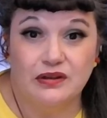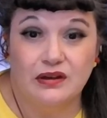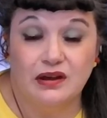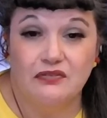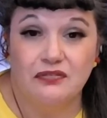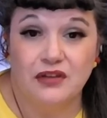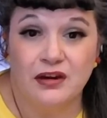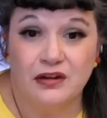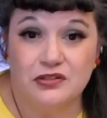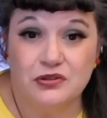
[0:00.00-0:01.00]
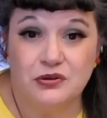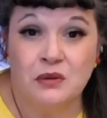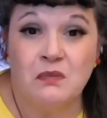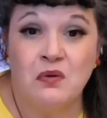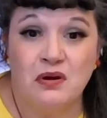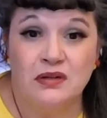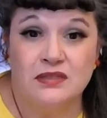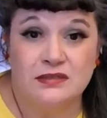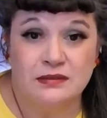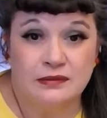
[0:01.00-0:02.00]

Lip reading: affairs, her amours,